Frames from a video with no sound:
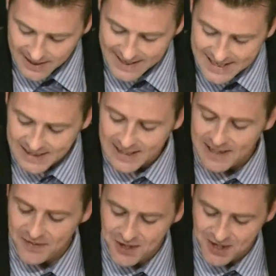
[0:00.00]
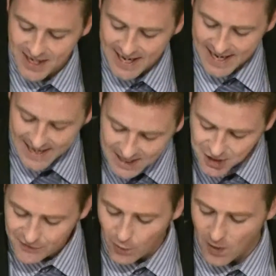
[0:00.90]
He lifts
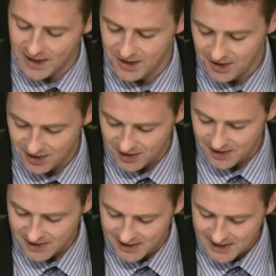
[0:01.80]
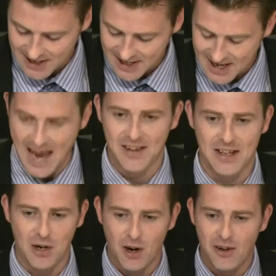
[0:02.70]
his voice, and
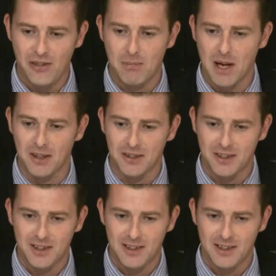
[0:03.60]
the earth melts.